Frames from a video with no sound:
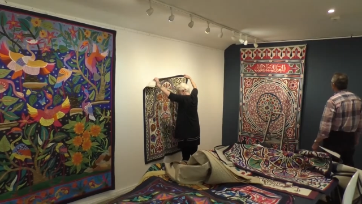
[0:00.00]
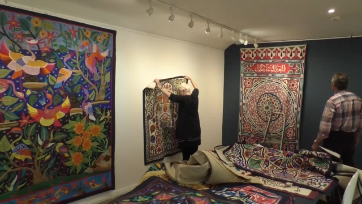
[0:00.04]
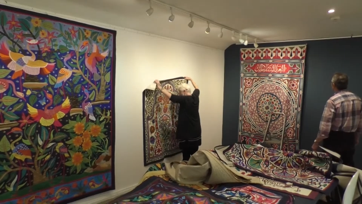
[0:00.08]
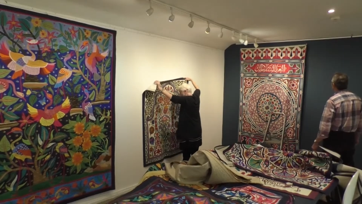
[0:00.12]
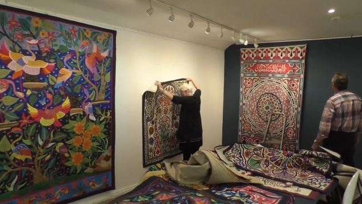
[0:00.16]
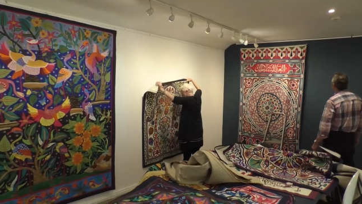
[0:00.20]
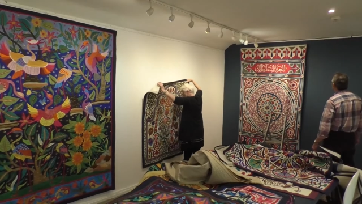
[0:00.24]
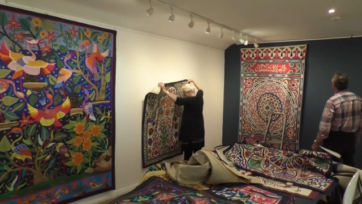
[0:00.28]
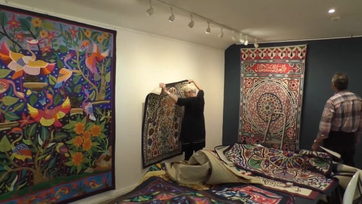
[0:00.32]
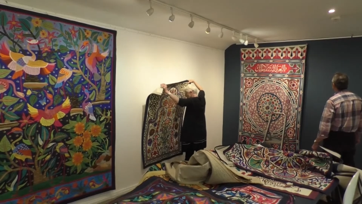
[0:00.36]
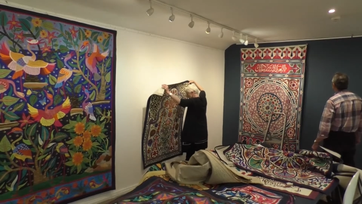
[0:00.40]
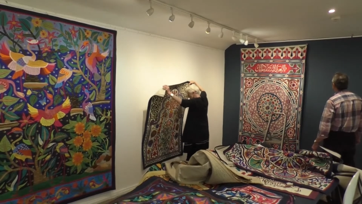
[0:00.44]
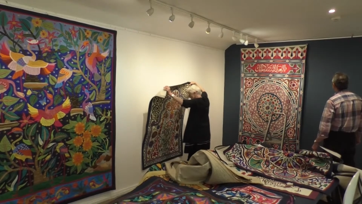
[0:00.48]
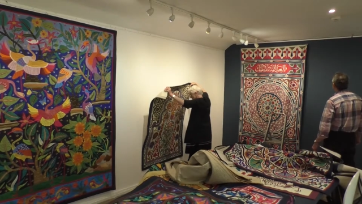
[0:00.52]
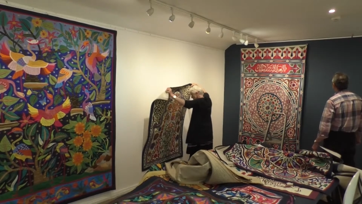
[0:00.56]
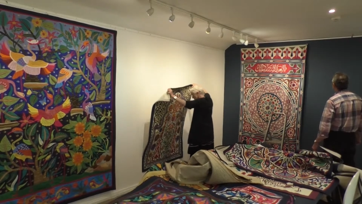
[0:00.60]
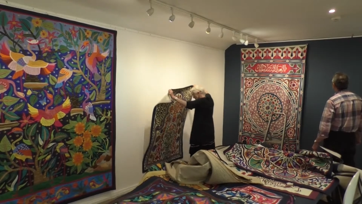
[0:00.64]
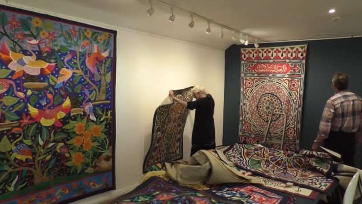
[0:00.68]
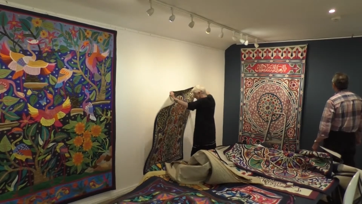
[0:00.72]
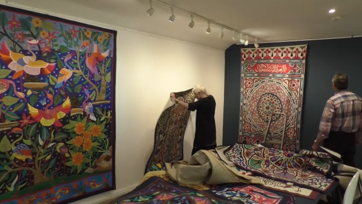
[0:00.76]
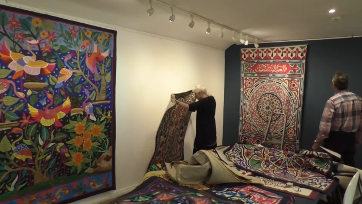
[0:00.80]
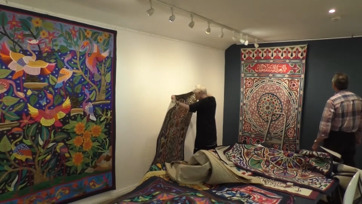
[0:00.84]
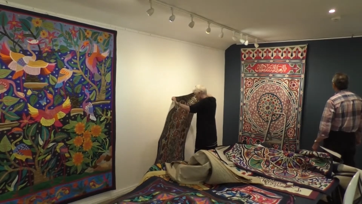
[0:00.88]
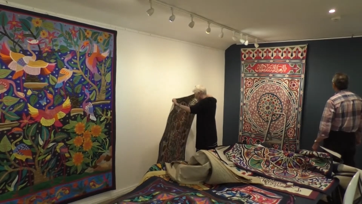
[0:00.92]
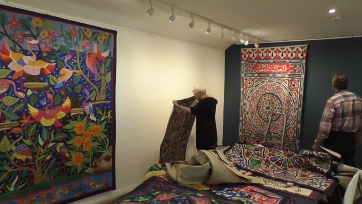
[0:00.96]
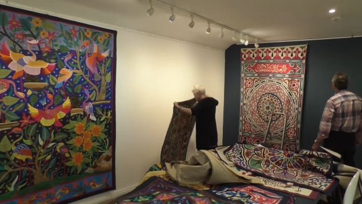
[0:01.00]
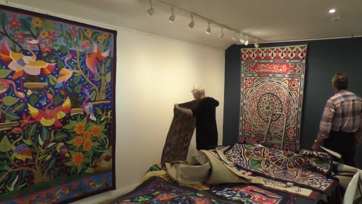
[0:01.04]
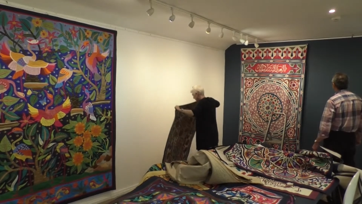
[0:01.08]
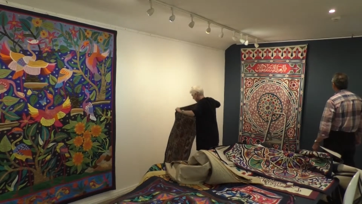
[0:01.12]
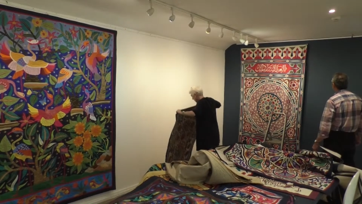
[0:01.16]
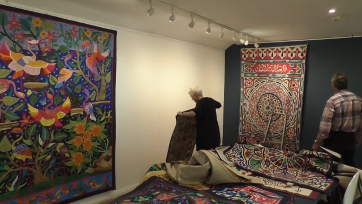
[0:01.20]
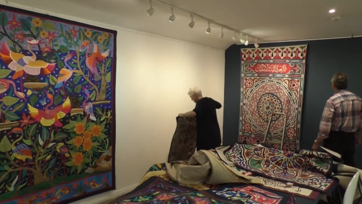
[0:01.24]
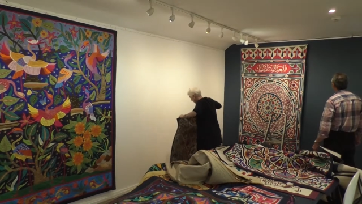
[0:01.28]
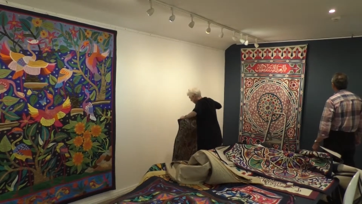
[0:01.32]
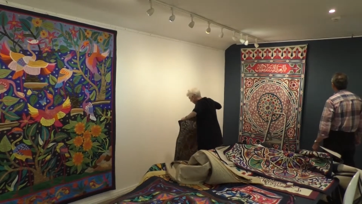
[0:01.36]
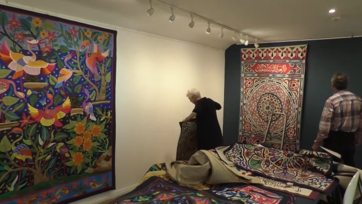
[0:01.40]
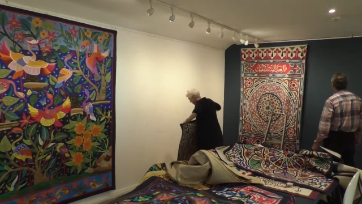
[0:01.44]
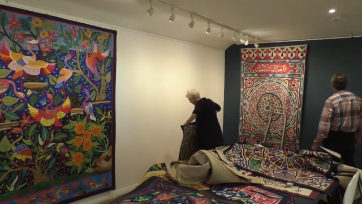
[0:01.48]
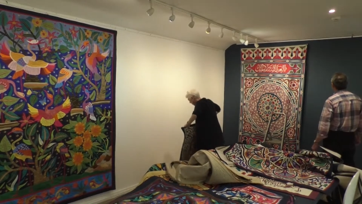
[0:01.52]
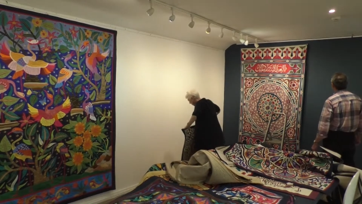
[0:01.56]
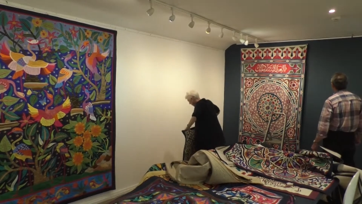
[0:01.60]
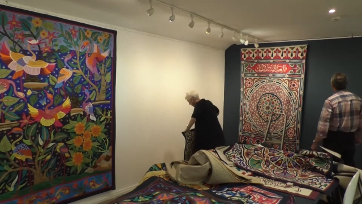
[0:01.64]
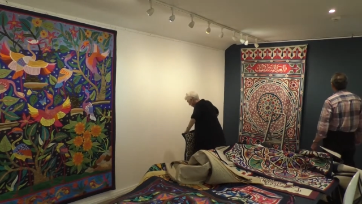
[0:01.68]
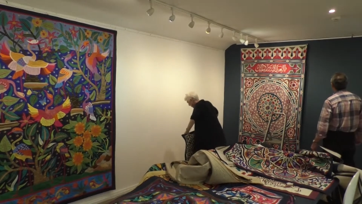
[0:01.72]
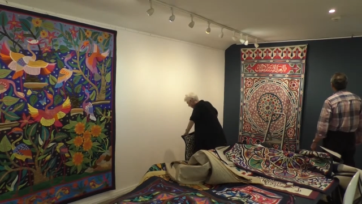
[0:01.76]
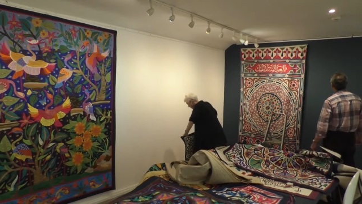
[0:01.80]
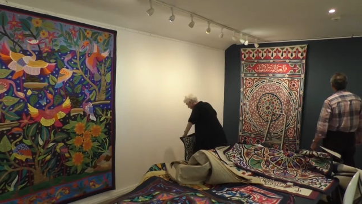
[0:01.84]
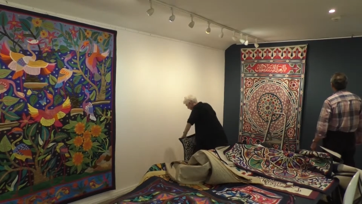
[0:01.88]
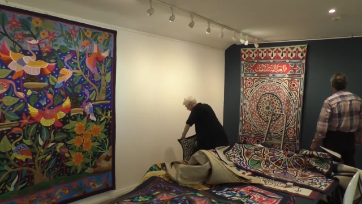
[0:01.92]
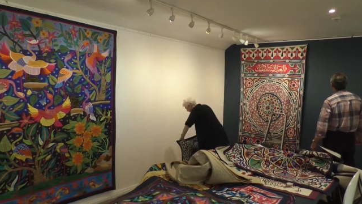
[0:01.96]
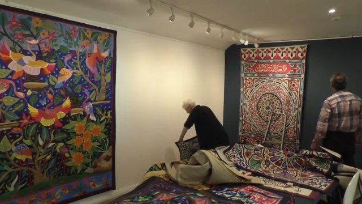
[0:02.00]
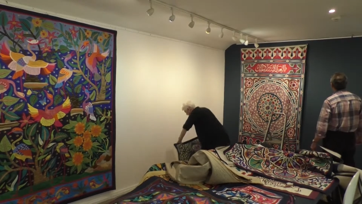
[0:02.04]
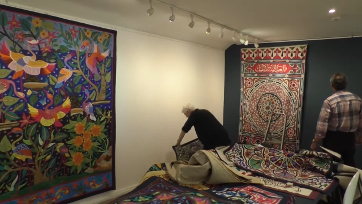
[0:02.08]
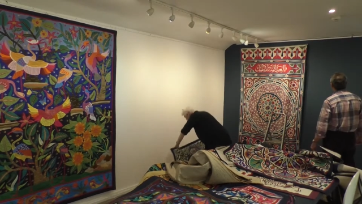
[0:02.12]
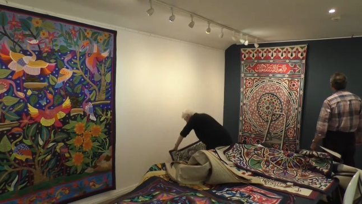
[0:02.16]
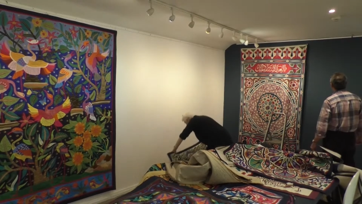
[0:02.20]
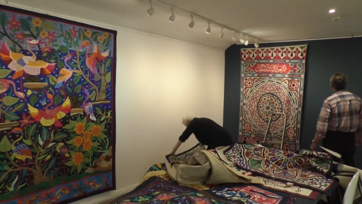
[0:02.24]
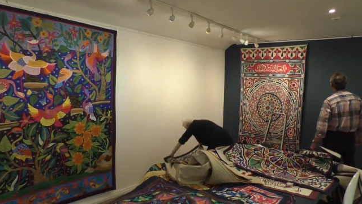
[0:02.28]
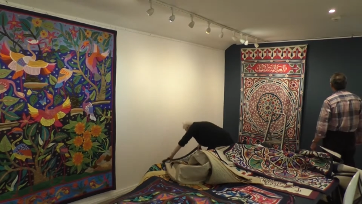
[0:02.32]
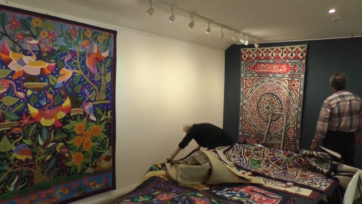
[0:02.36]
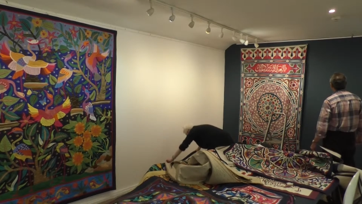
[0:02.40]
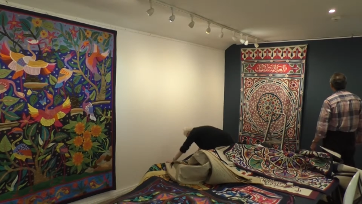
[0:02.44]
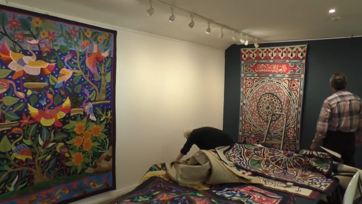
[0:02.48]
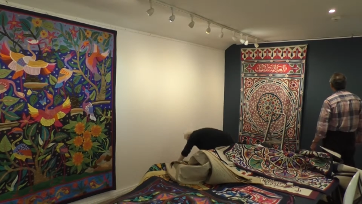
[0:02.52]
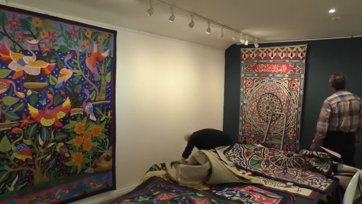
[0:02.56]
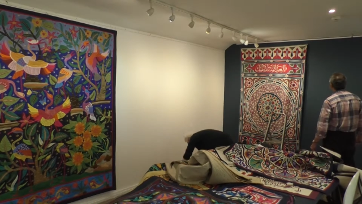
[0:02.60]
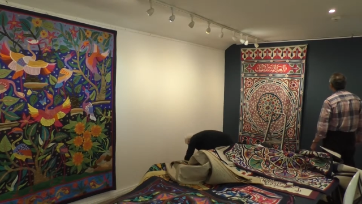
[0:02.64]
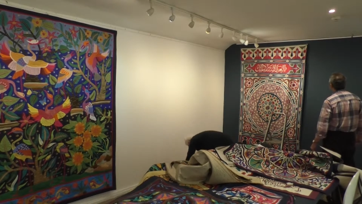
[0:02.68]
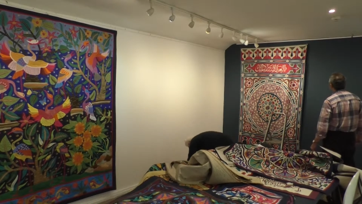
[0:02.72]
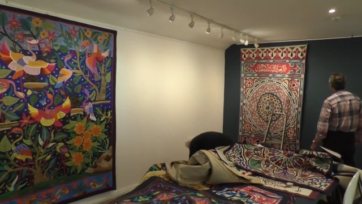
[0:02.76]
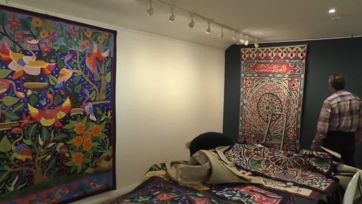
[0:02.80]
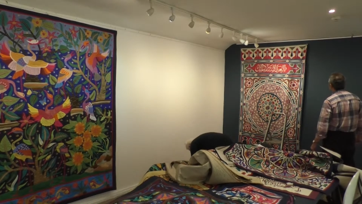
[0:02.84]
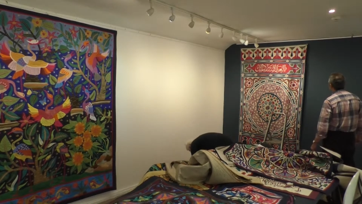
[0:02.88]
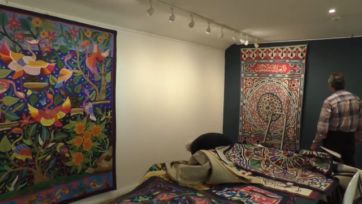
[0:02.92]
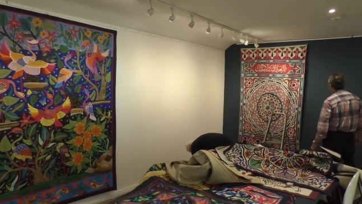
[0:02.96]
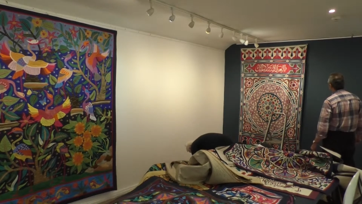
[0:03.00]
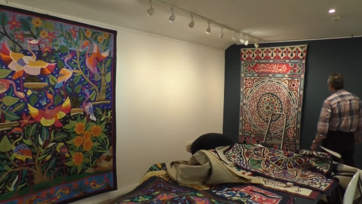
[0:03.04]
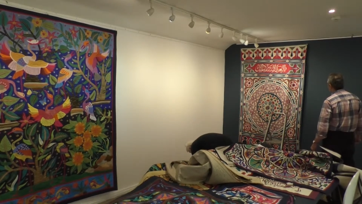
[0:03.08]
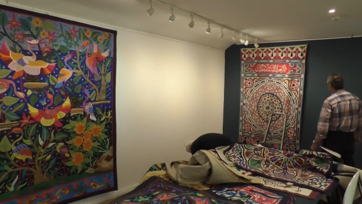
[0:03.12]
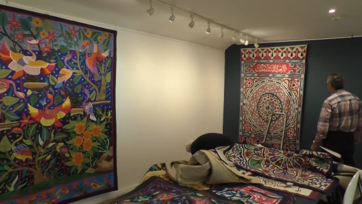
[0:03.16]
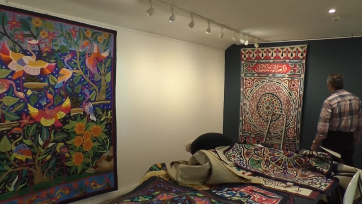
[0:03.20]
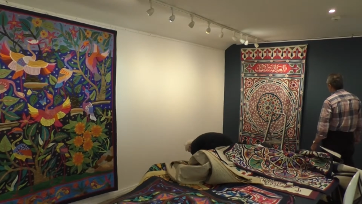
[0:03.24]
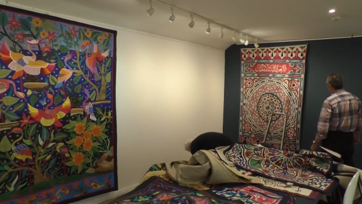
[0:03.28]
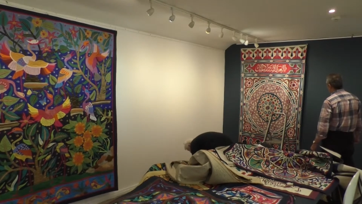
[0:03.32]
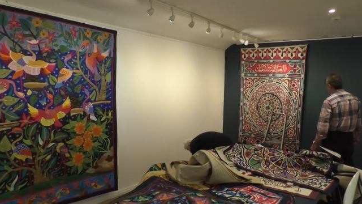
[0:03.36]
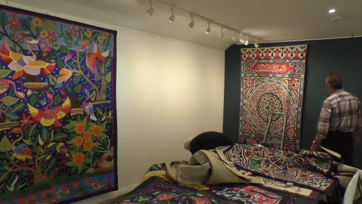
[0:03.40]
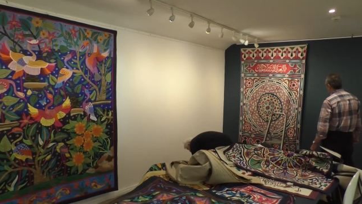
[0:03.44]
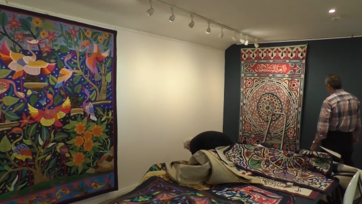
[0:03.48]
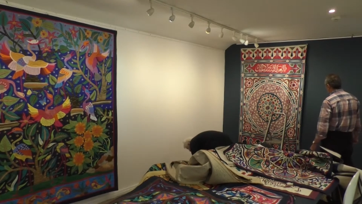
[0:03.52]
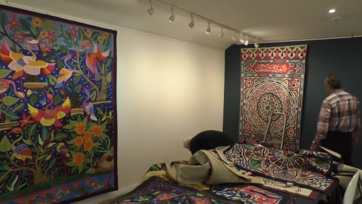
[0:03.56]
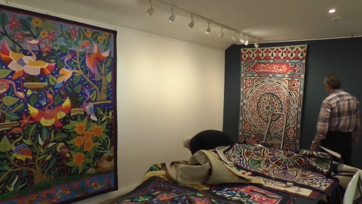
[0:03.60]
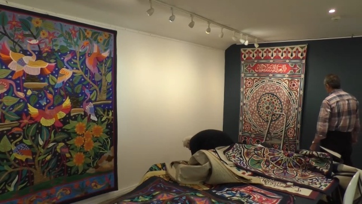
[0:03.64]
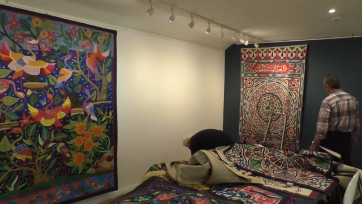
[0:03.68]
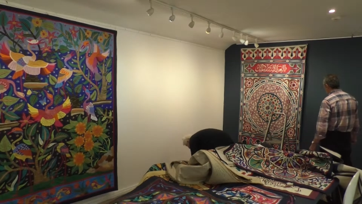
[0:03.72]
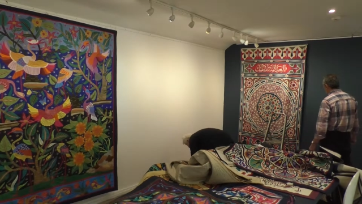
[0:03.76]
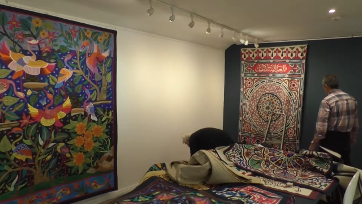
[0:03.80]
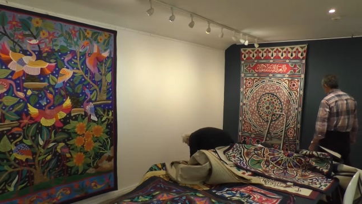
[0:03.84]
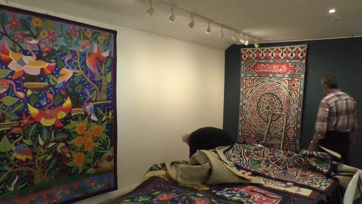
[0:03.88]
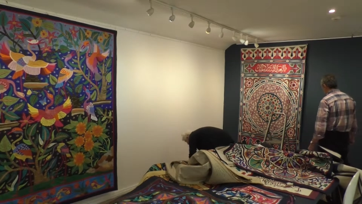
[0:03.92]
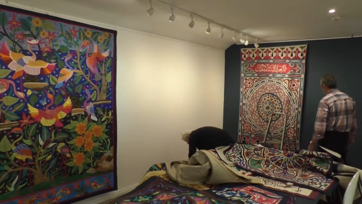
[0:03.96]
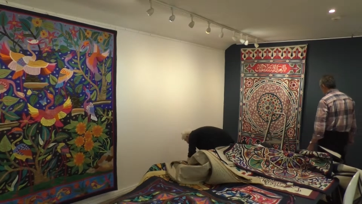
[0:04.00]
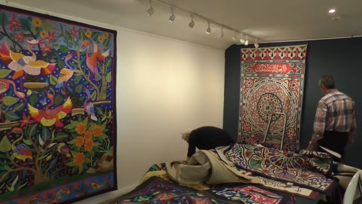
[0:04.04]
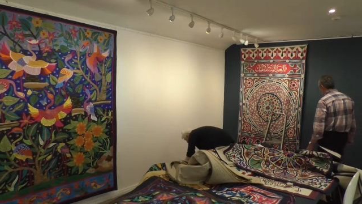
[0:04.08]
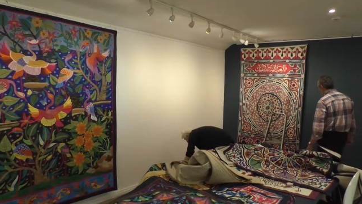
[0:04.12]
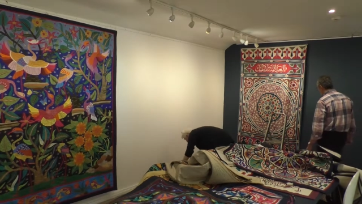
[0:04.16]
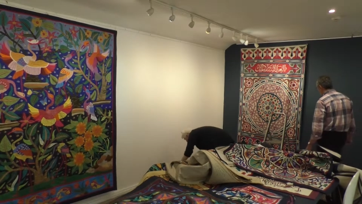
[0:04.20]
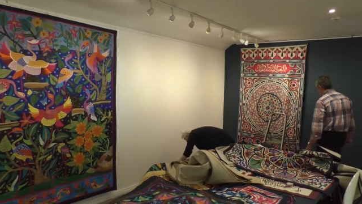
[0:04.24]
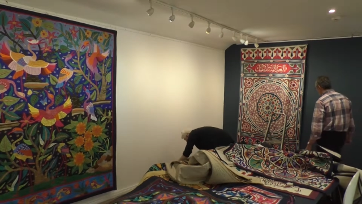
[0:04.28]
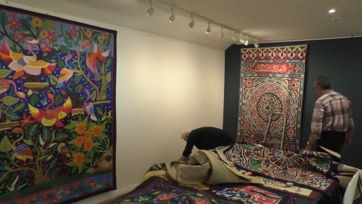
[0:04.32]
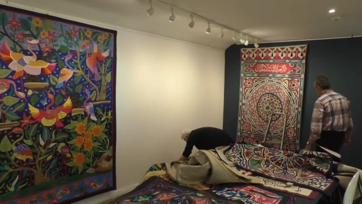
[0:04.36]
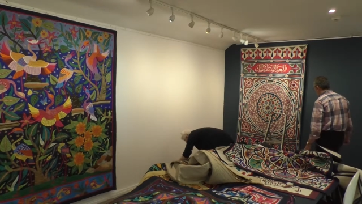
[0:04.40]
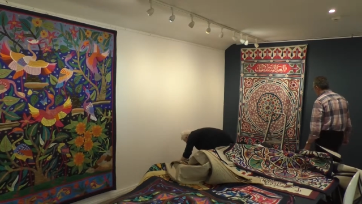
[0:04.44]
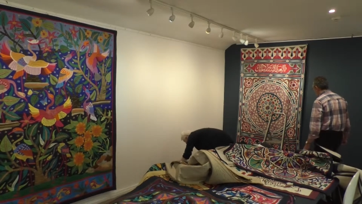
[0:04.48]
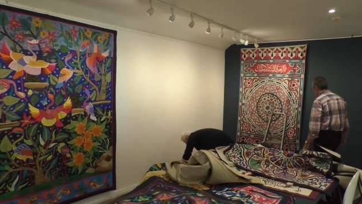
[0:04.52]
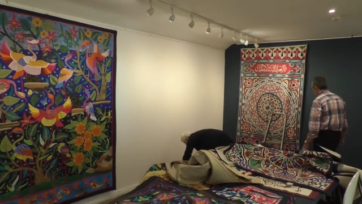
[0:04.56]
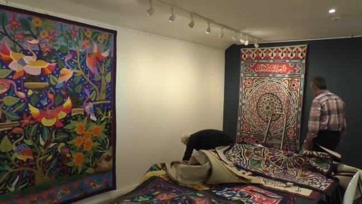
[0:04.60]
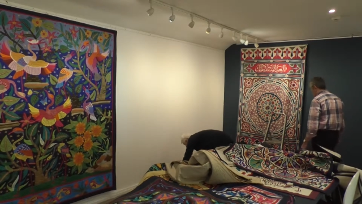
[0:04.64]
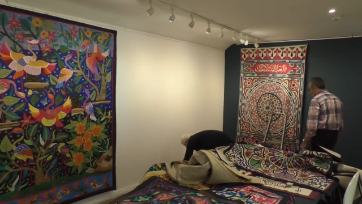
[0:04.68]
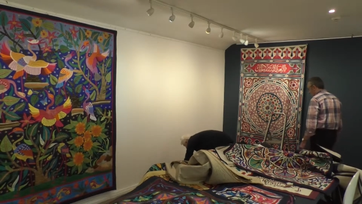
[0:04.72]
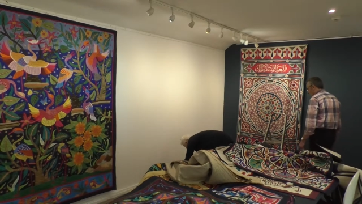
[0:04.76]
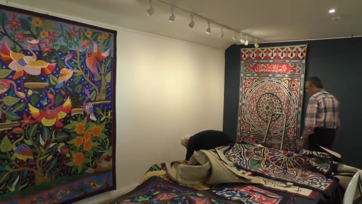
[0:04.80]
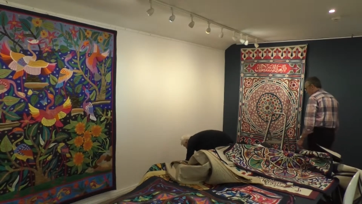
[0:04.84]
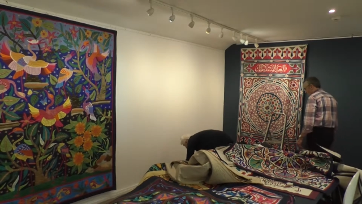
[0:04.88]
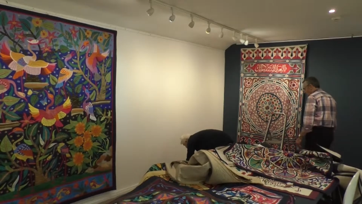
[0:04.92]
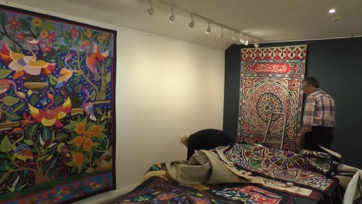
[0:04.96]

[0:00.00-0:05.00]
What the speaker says: [unreadable: no face in view]